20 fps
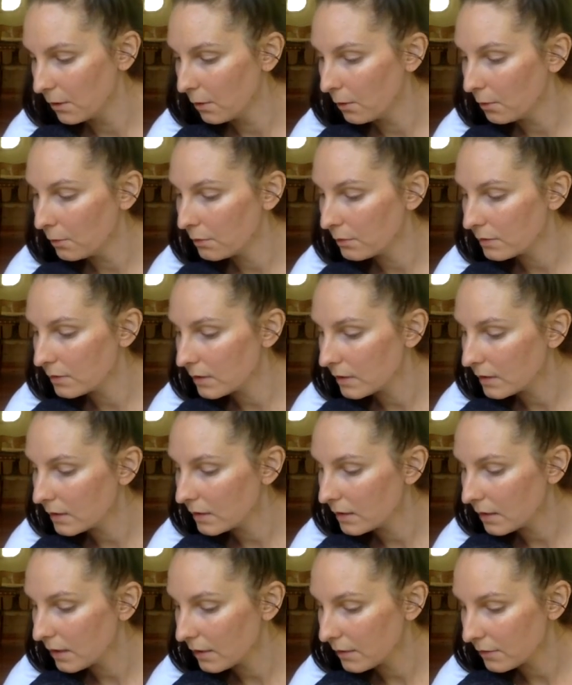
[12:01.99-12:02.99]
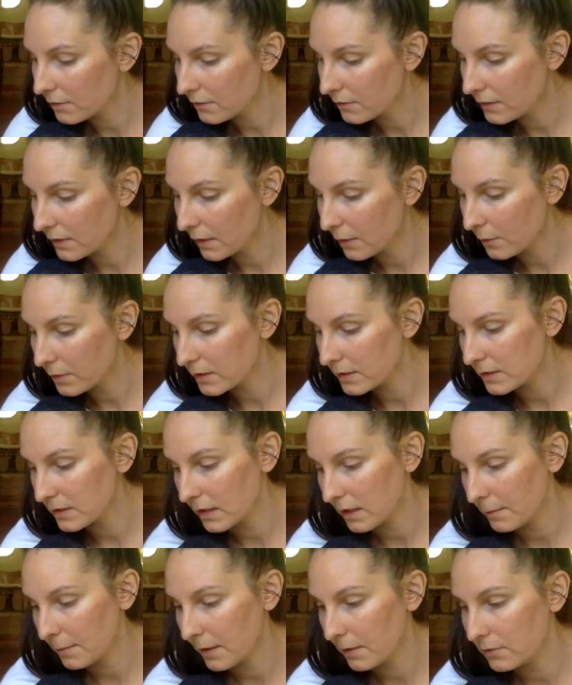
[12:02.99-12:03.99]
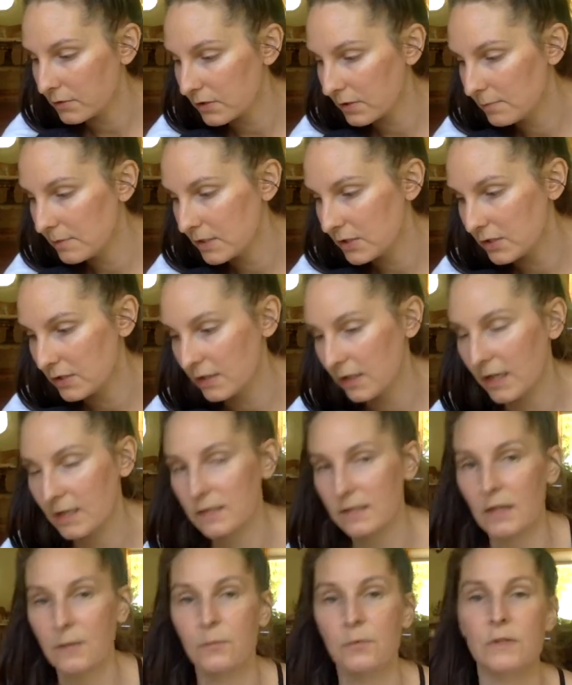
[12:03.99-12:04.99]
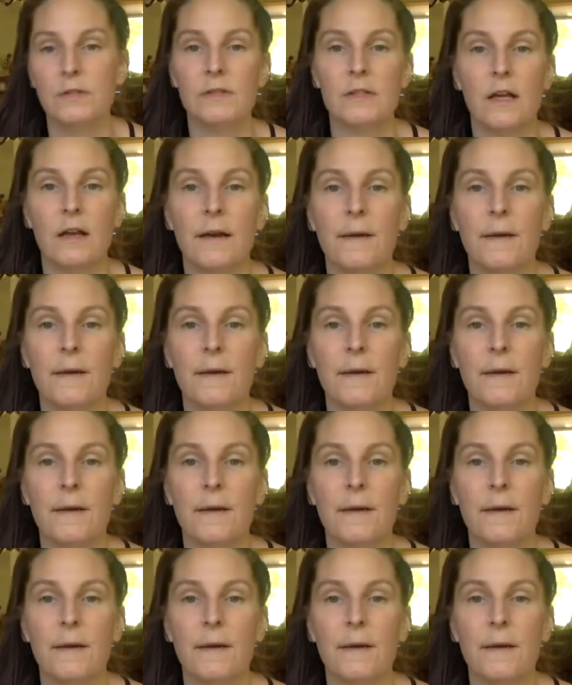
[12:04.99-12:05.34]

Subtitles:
only other thing I wanted to talk about, which I mentioned last time, was